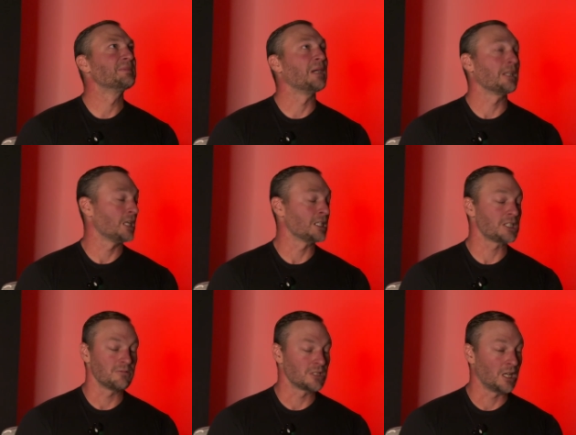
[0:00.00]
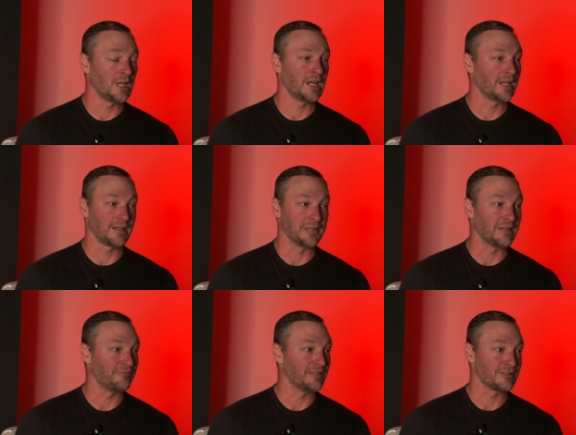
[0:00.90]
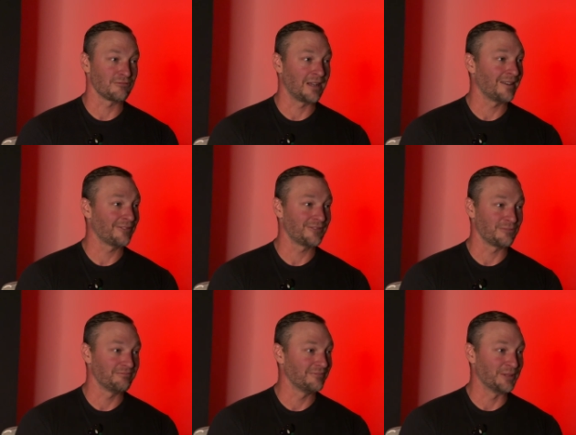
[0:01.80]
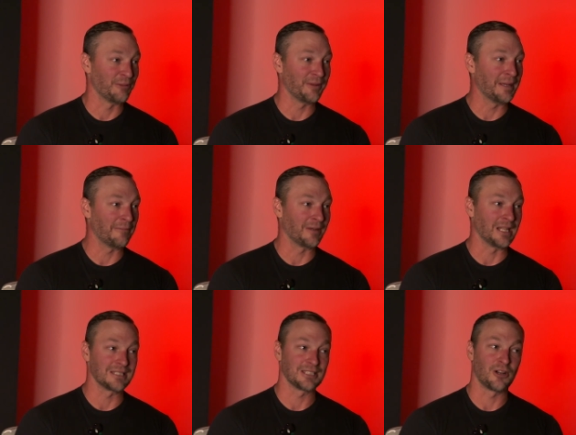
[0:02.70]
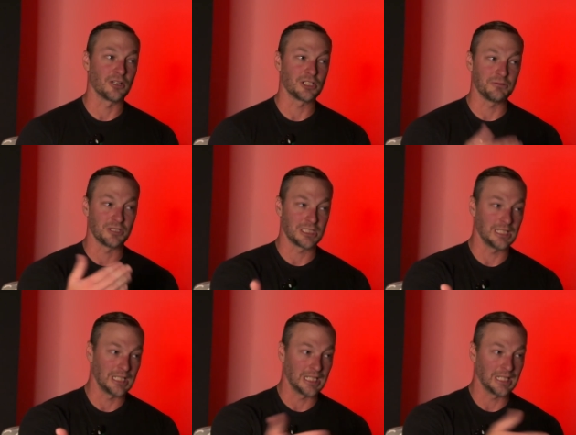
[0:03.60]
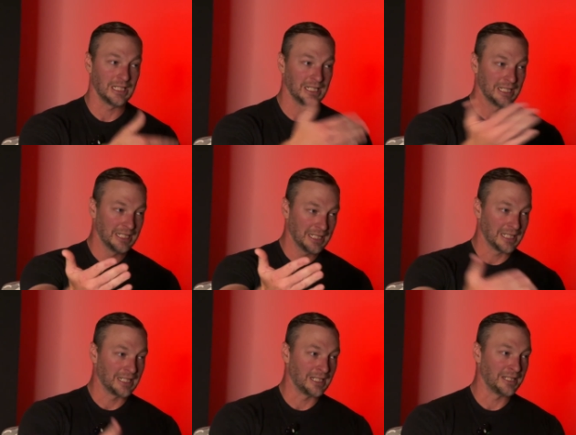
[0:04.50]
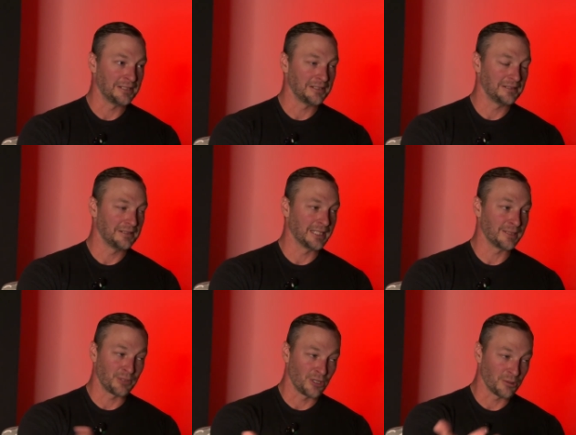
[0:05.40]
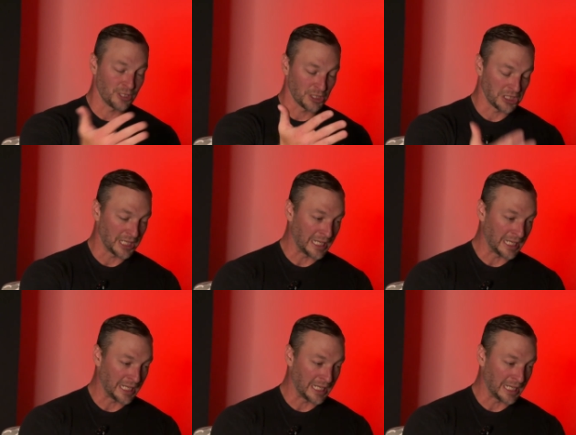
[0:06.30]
I thought she was hot. Just right off the rip. When I saw her, she was sitting at the bar with her